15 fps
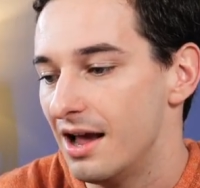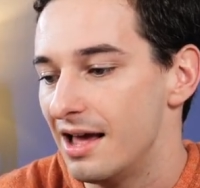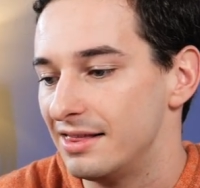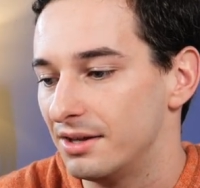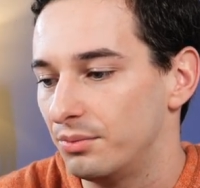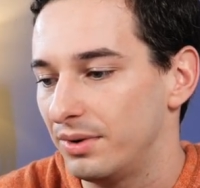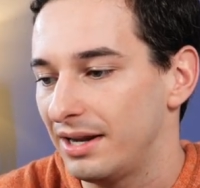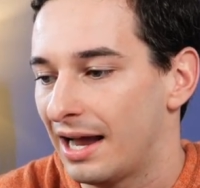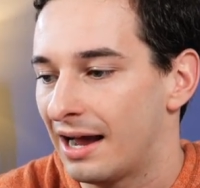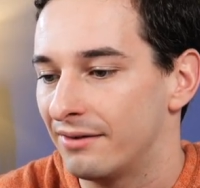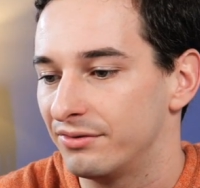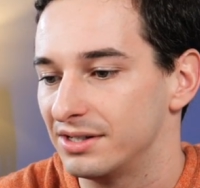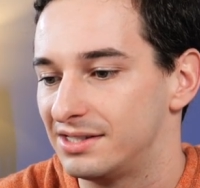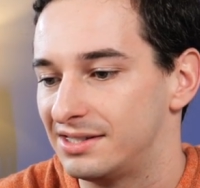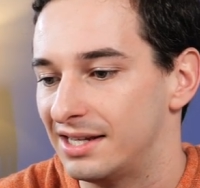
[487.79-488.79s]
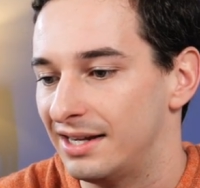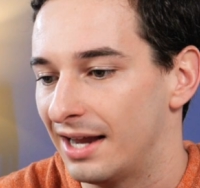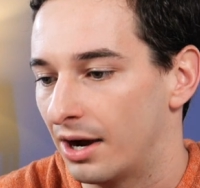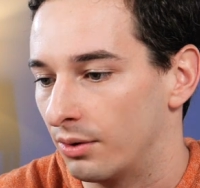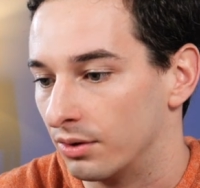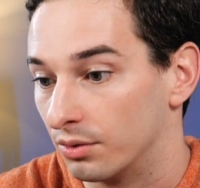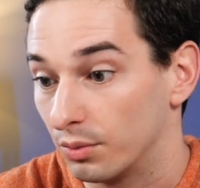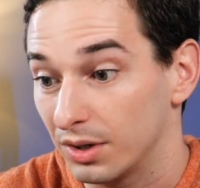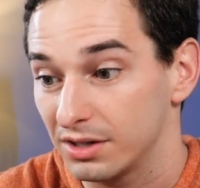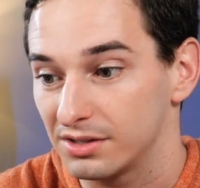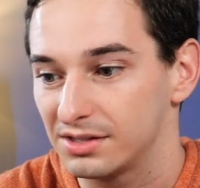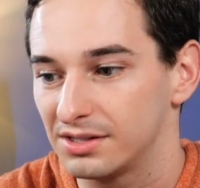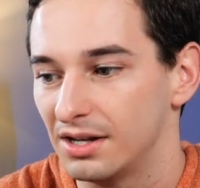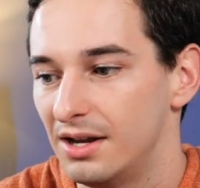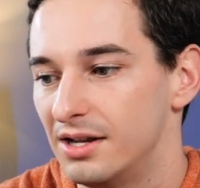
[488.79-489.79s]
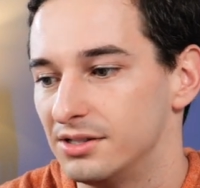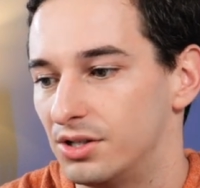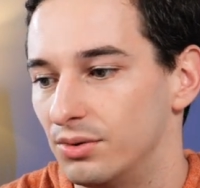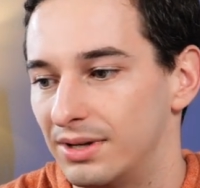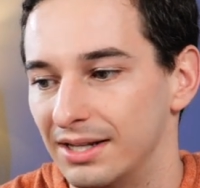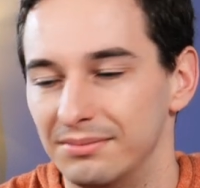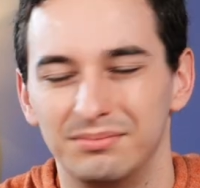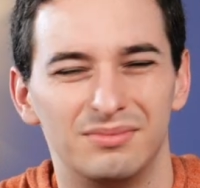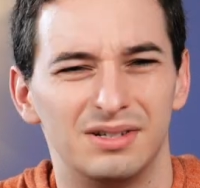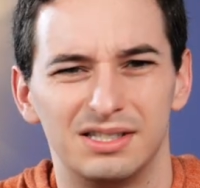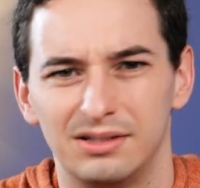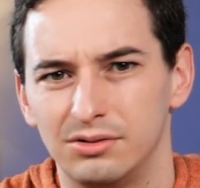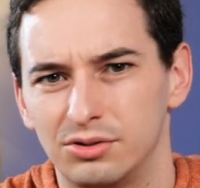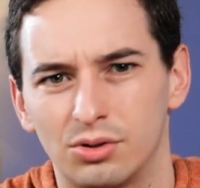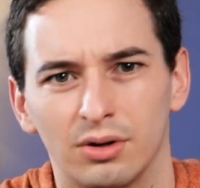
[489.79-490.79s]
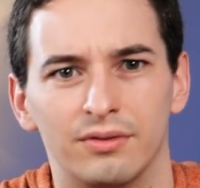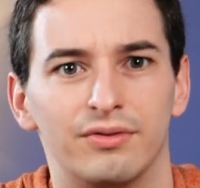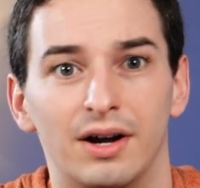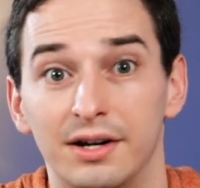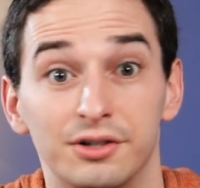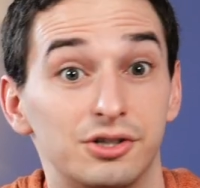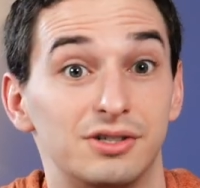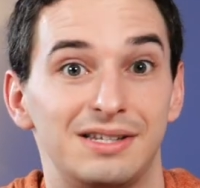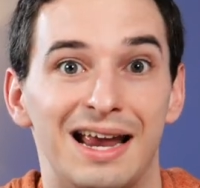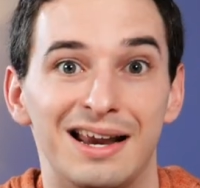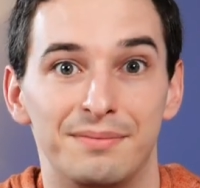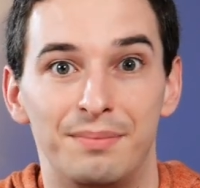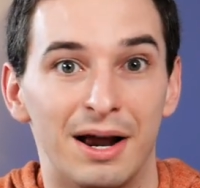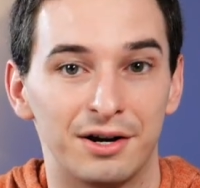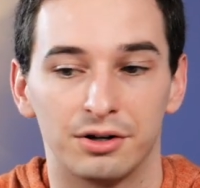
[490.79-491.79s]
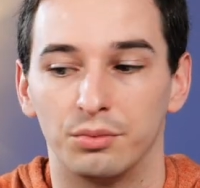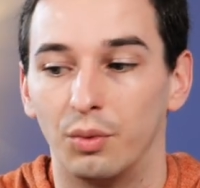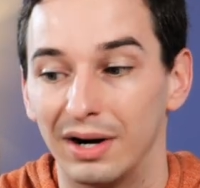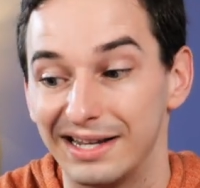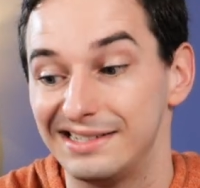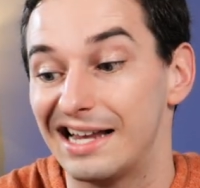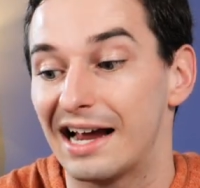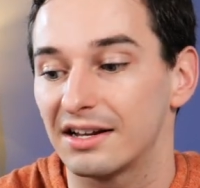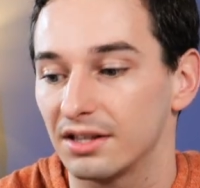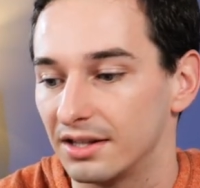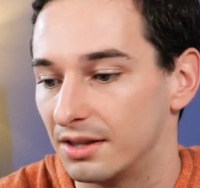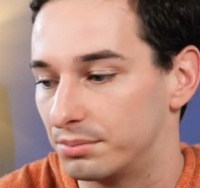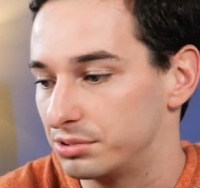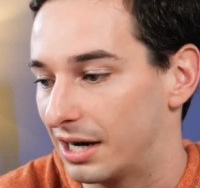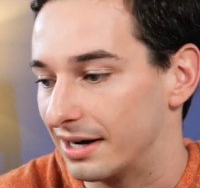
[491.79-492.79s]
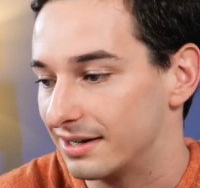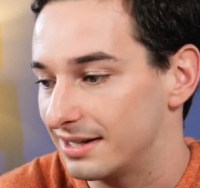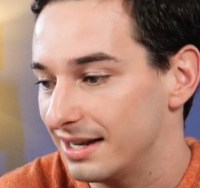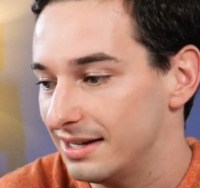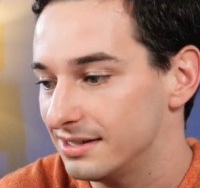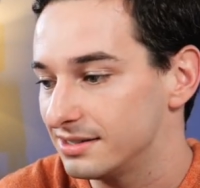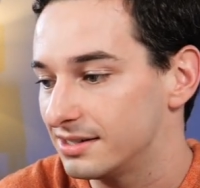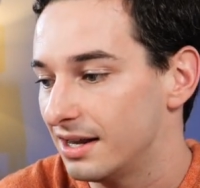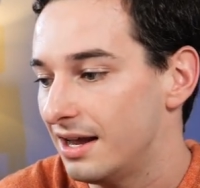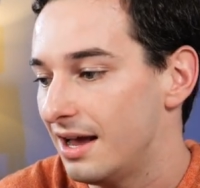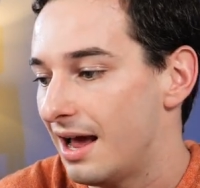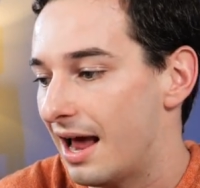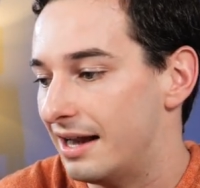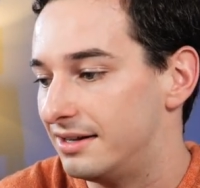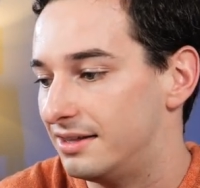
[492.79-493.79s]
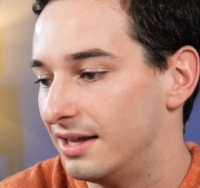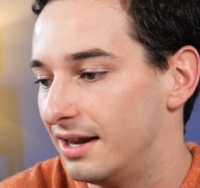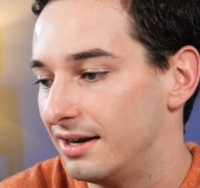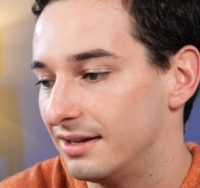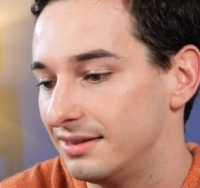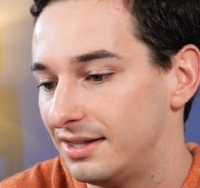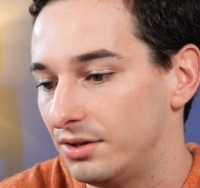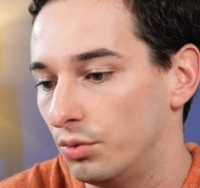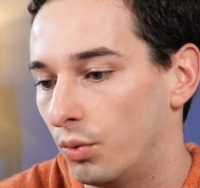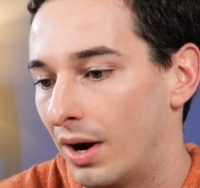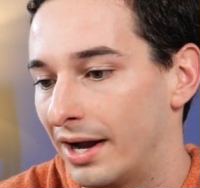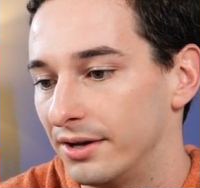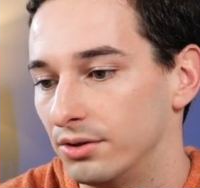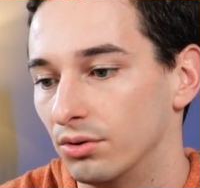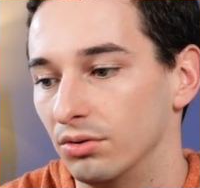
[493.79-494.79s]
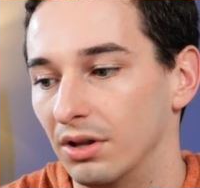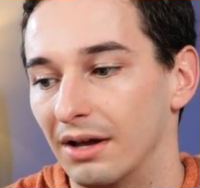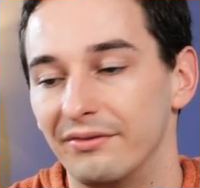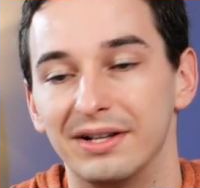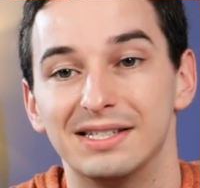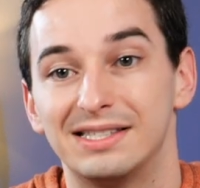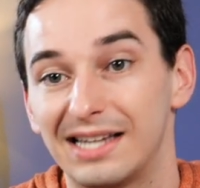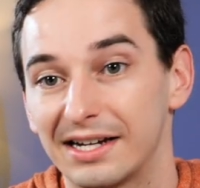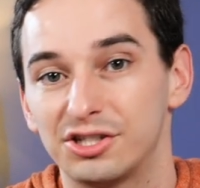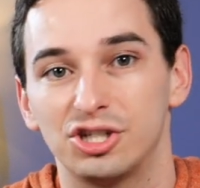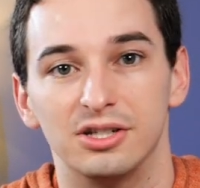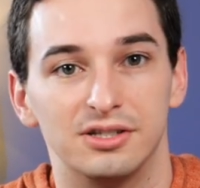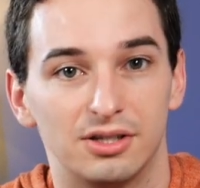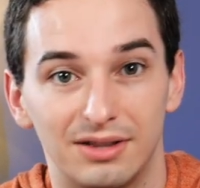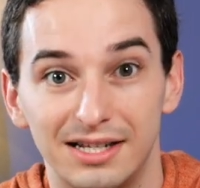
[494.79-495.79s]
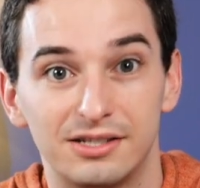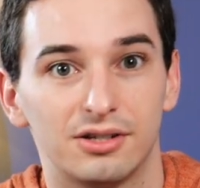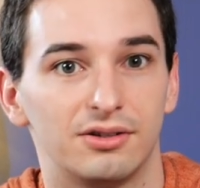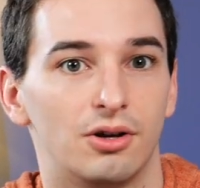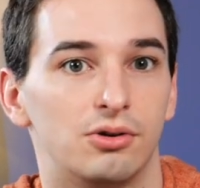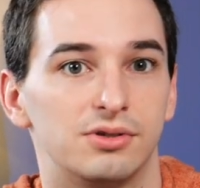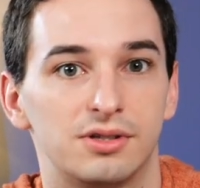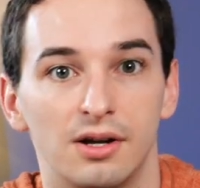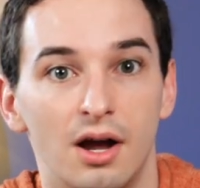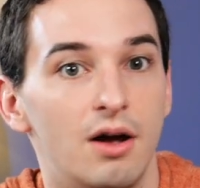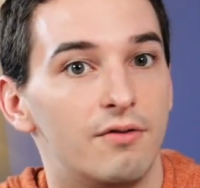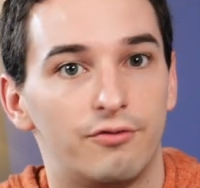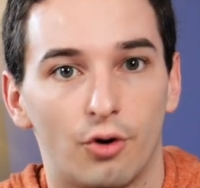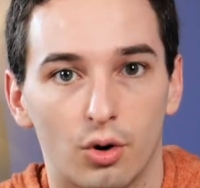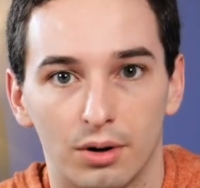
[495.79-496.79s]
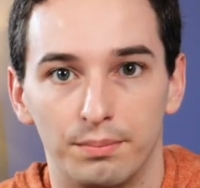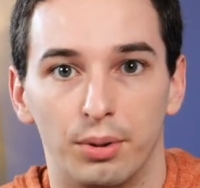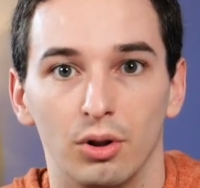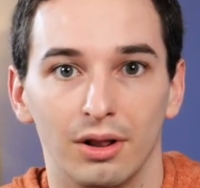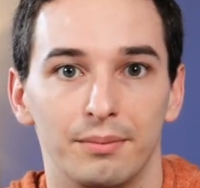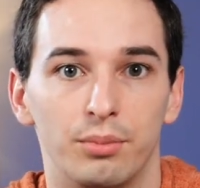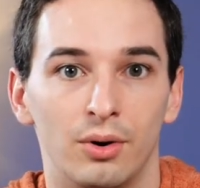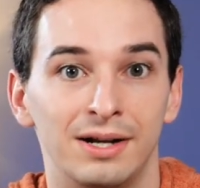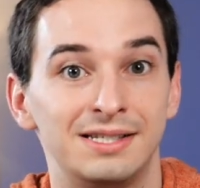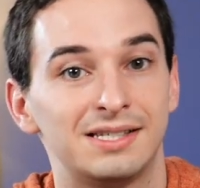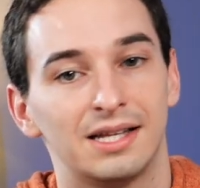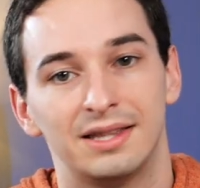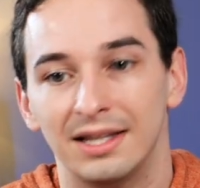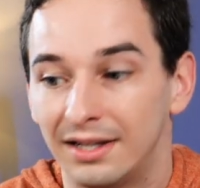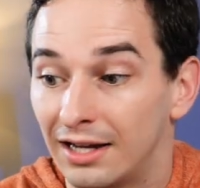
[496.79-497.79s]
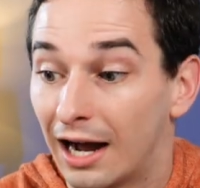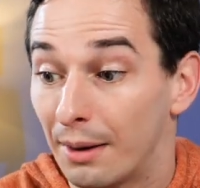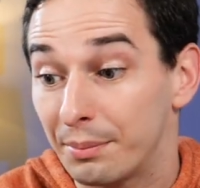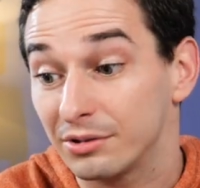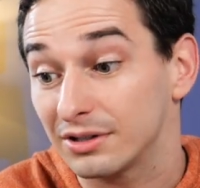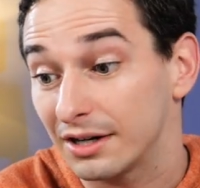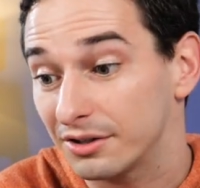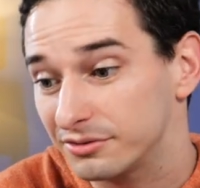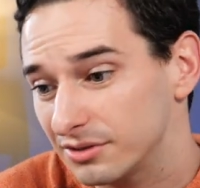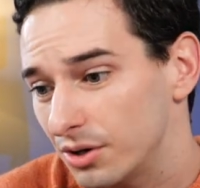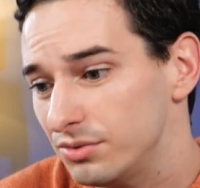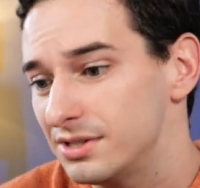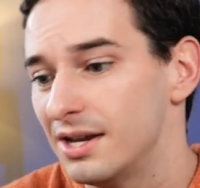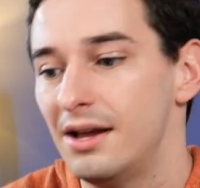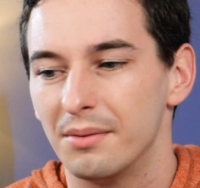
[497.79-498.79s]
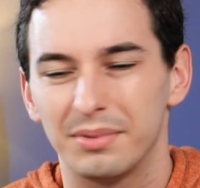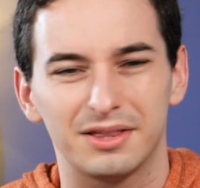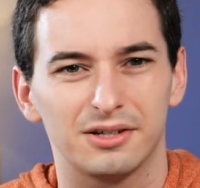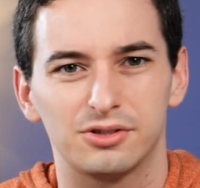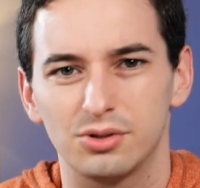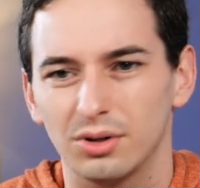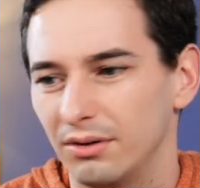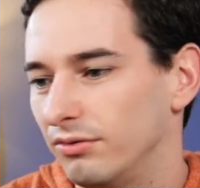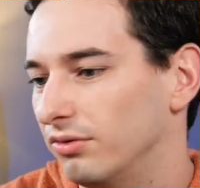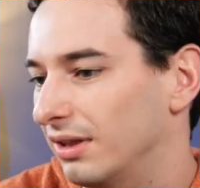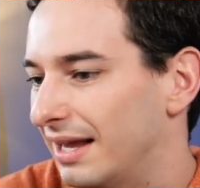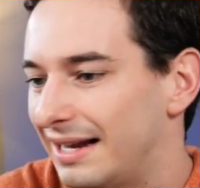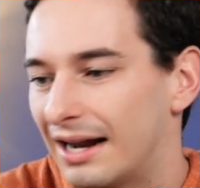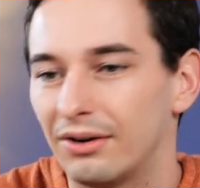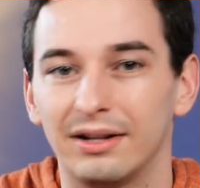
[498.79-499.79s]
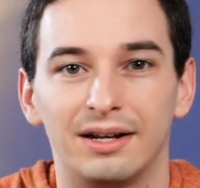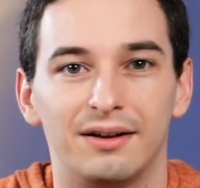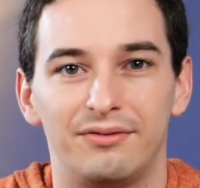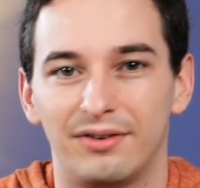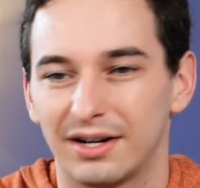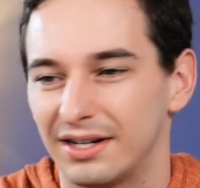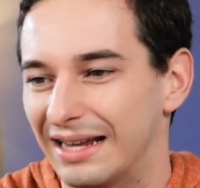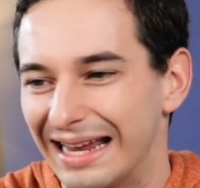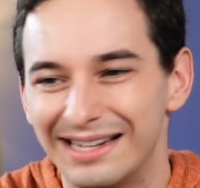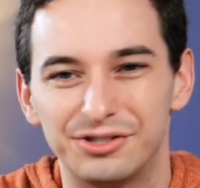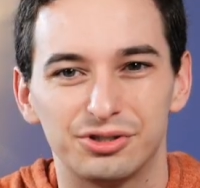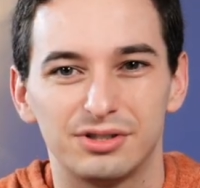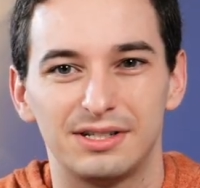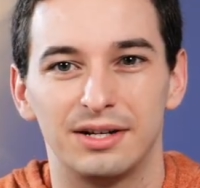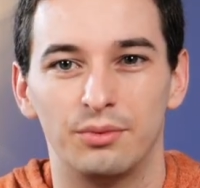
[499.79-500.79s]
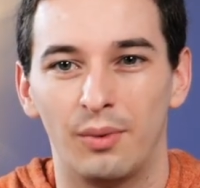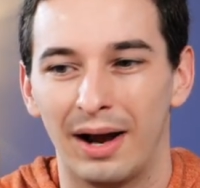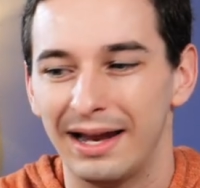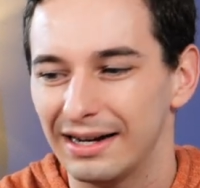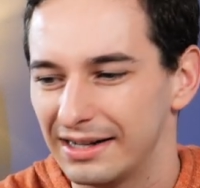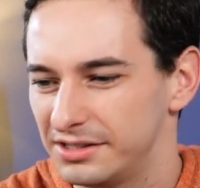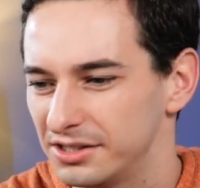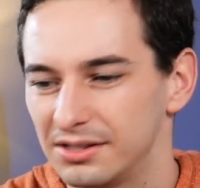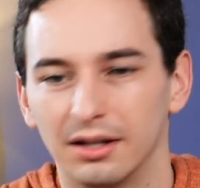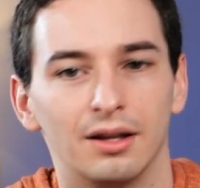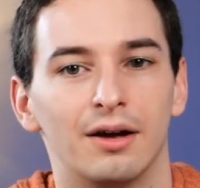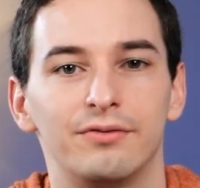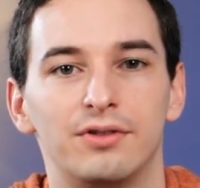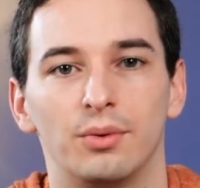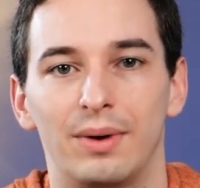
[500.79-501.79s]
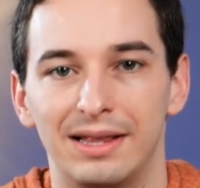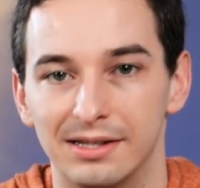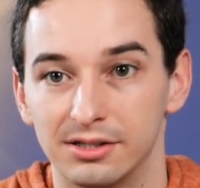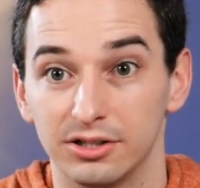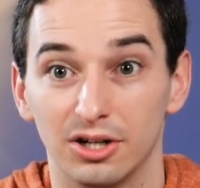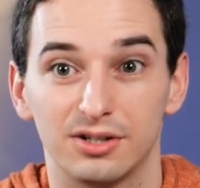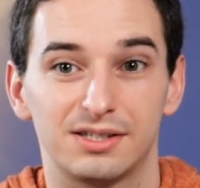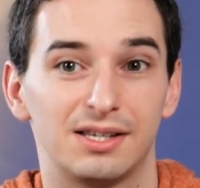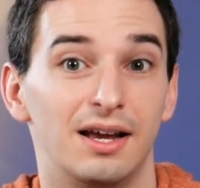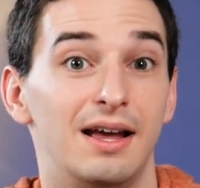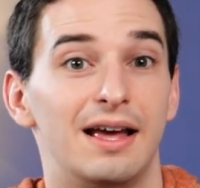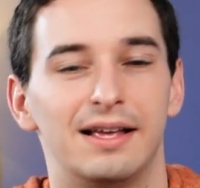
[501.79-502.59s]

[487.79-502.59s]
And then we have see how it works. So you can sort of understand better what exactly the product is, and then the why you'll love it section. So these are those four bullet points that the copywriter wrote, but they're sort of laid out in a very interesting way. And I just love the way this looks.